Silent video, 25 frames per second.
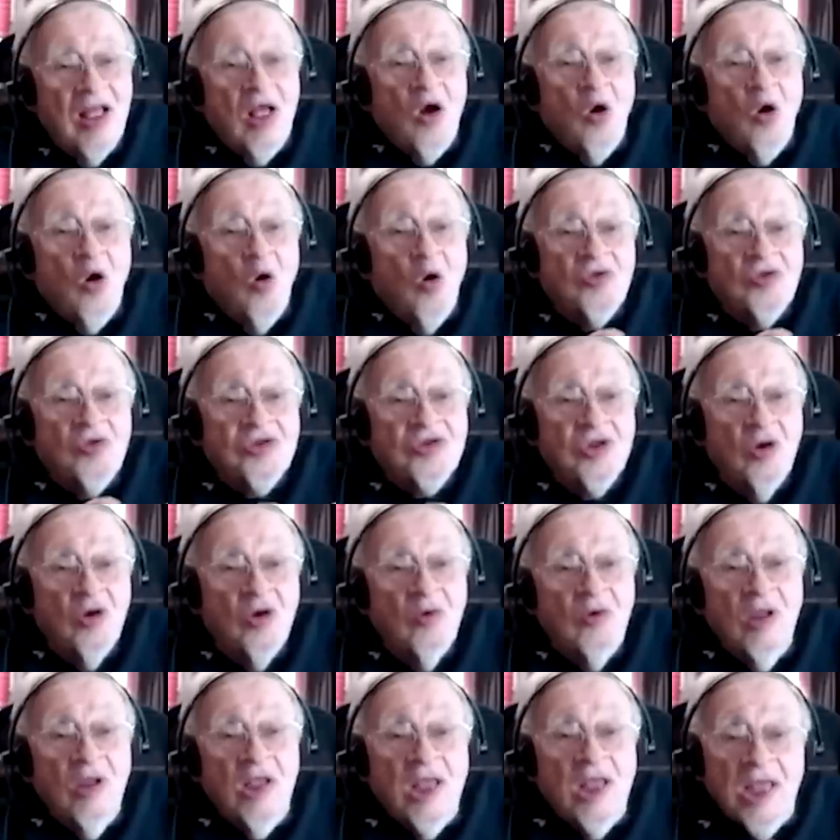
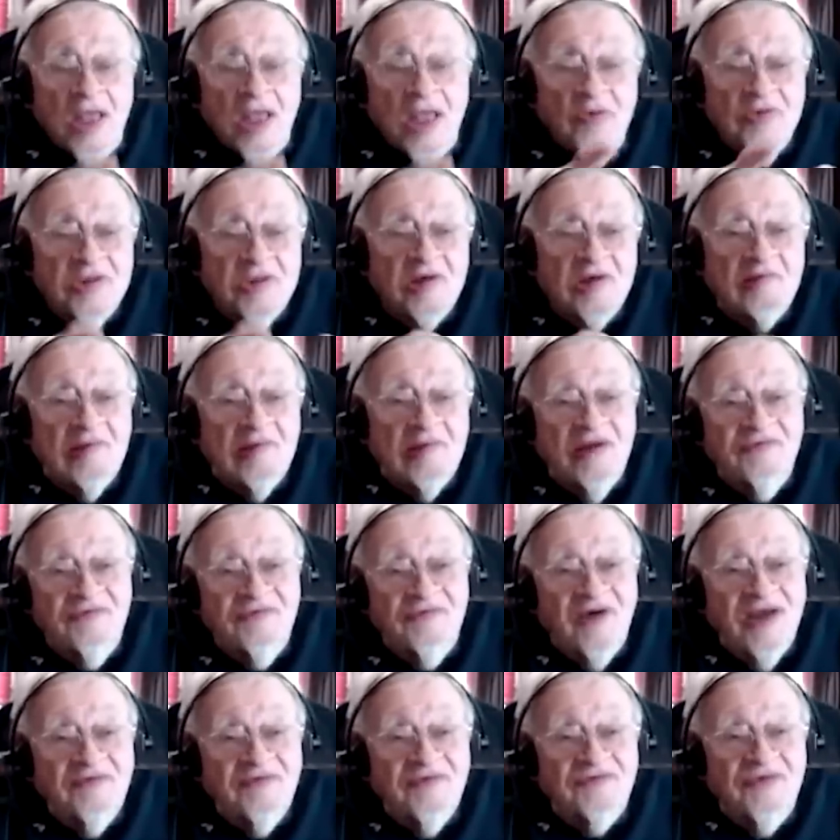Also, he was a great
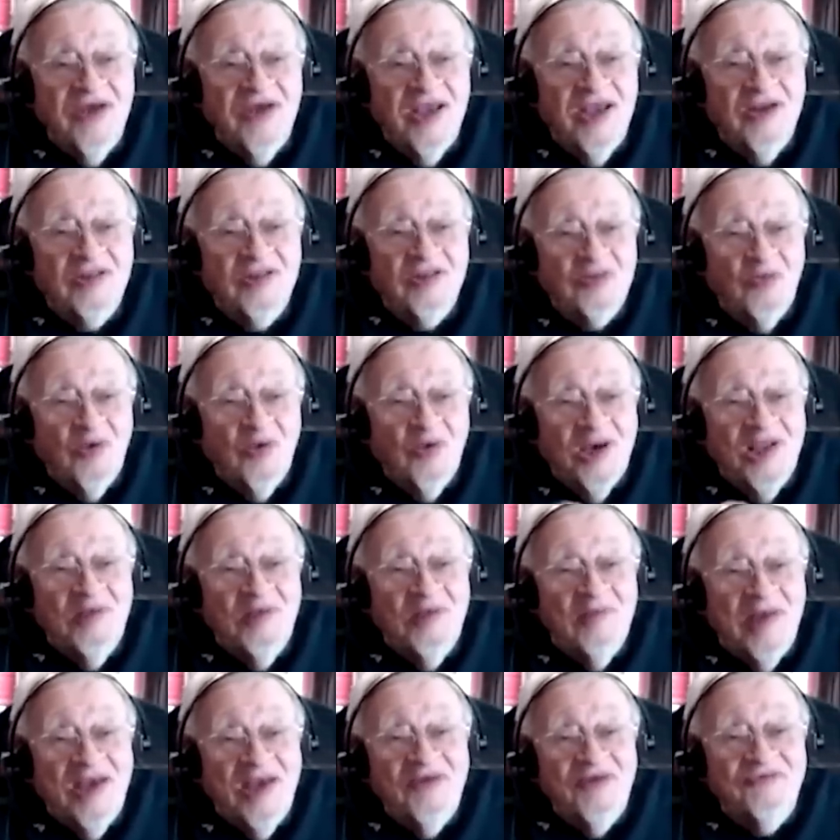fight fan, so when he
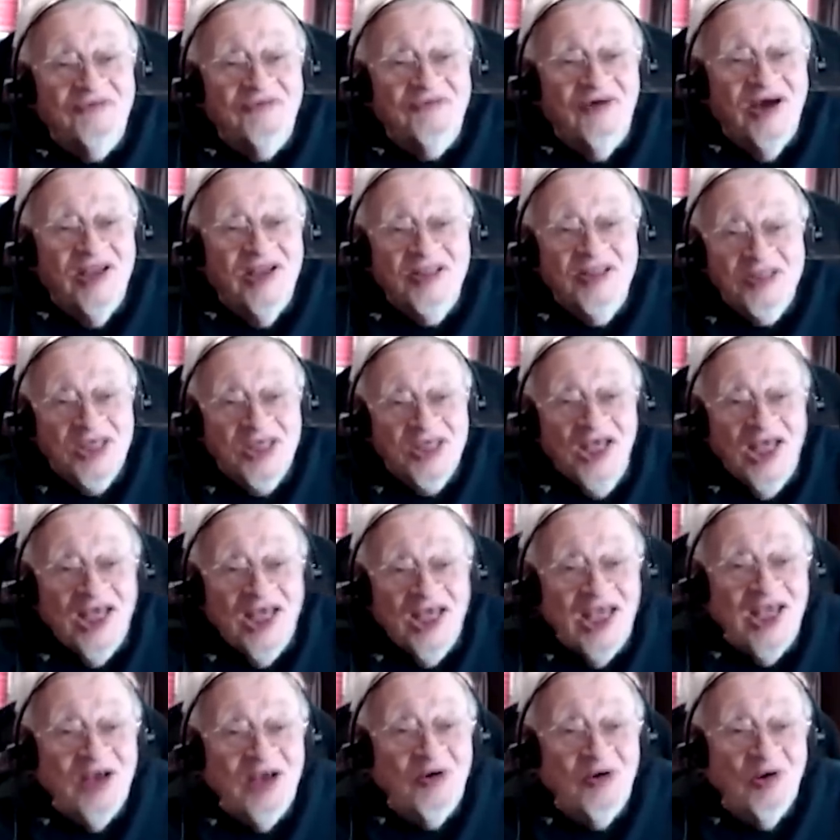made fights,
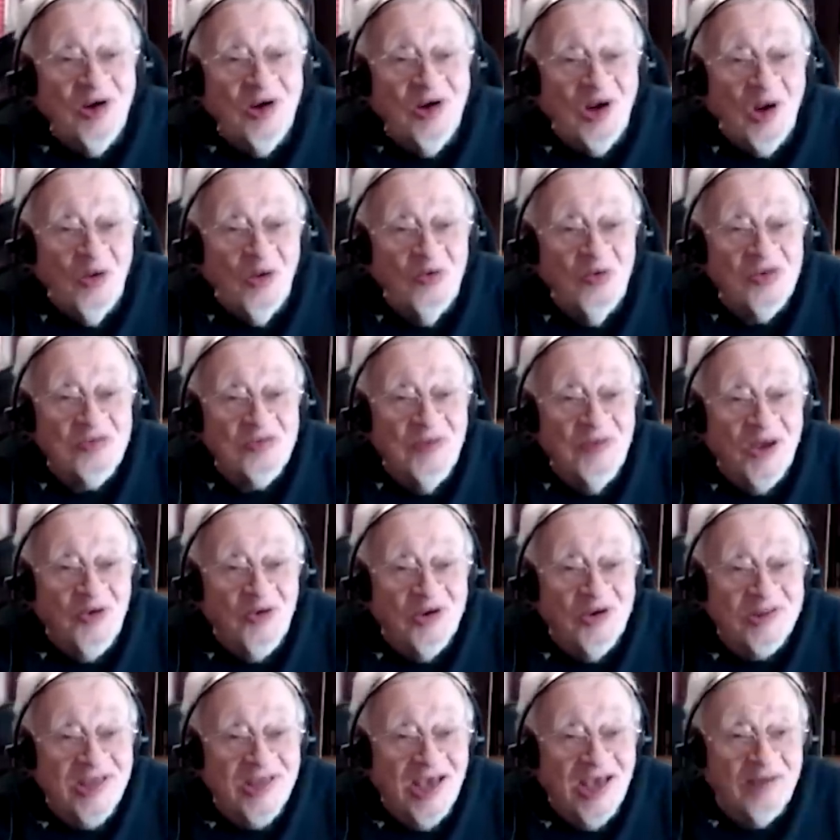he couldn't lose
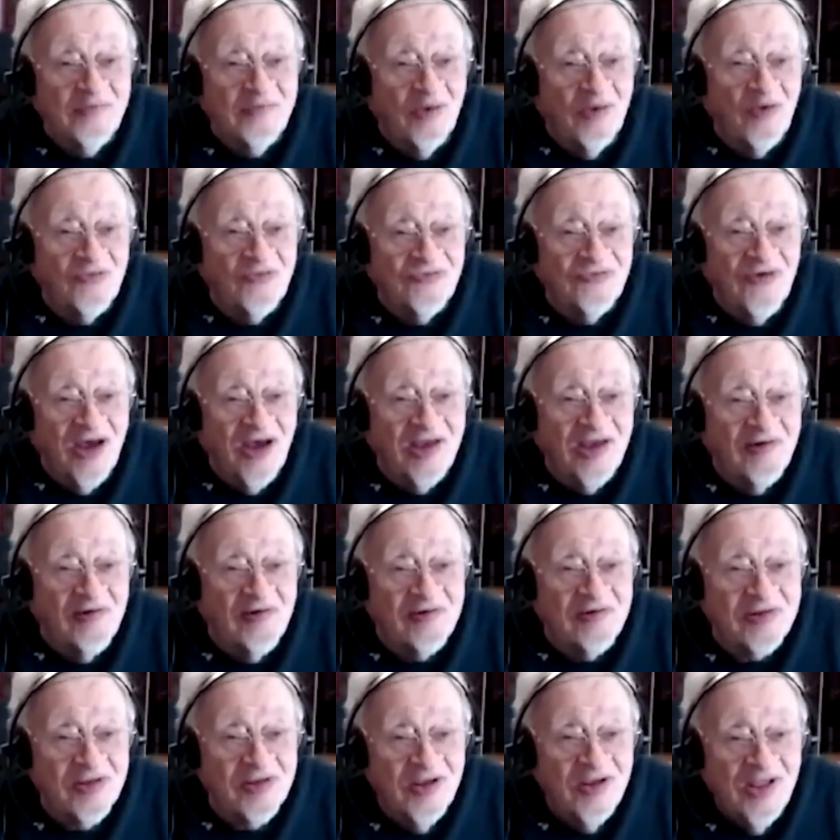because he had both
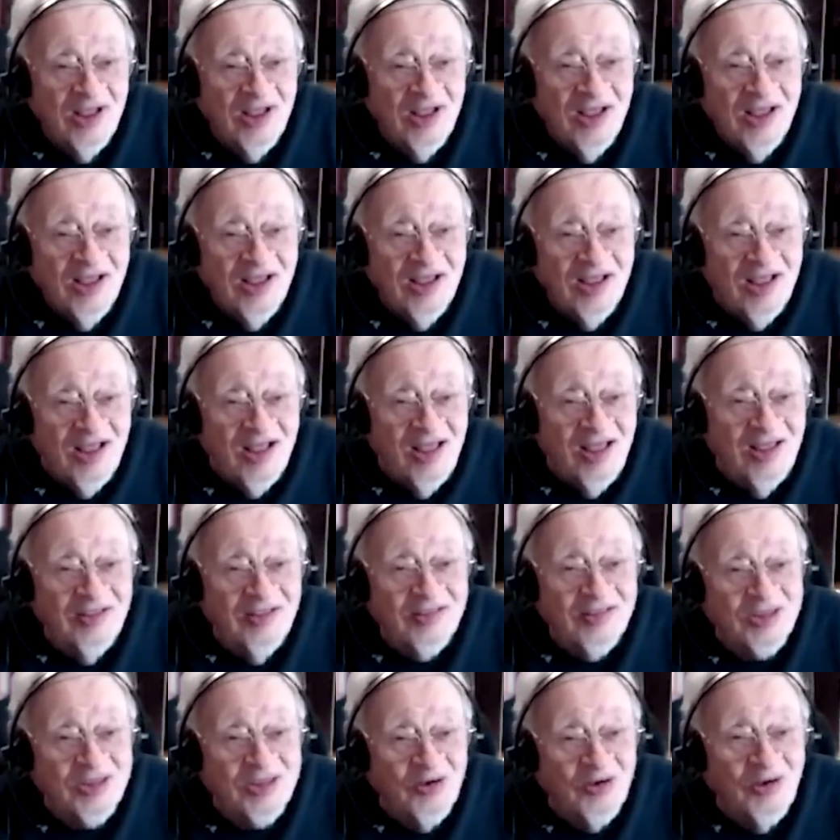fighters.
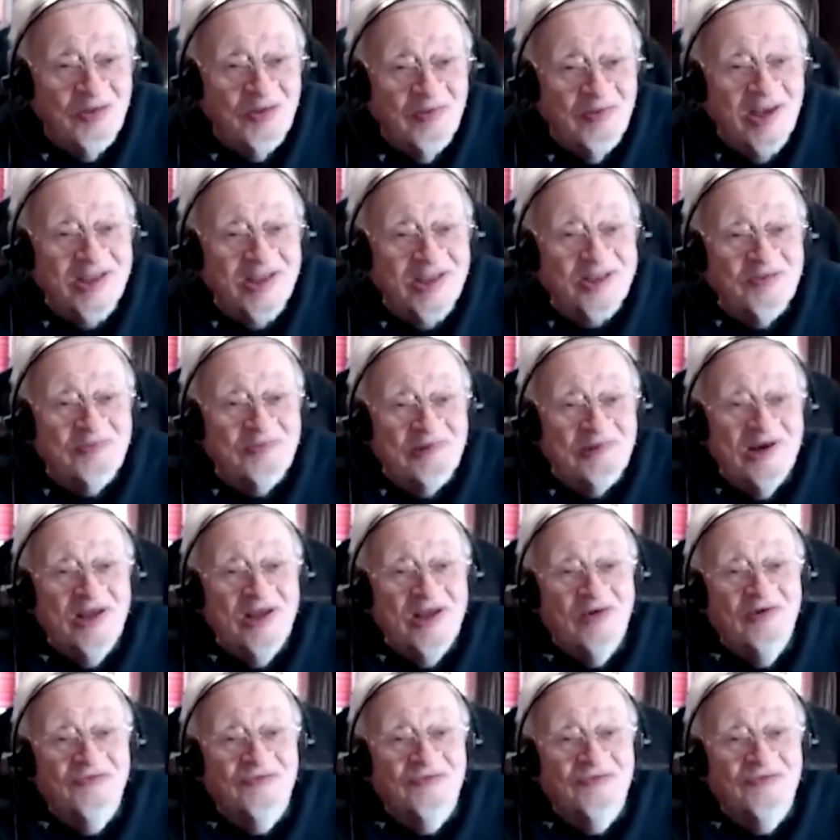And so he made some pretty good